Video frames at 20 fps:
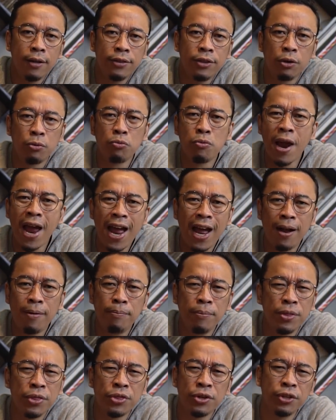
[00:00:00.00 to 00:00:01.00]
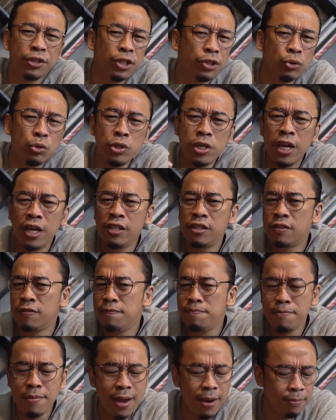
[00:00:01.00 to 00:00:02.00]
the RAM, 32 gigs
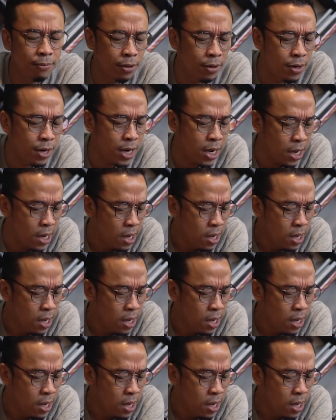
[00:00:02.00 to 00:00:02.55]
of memory.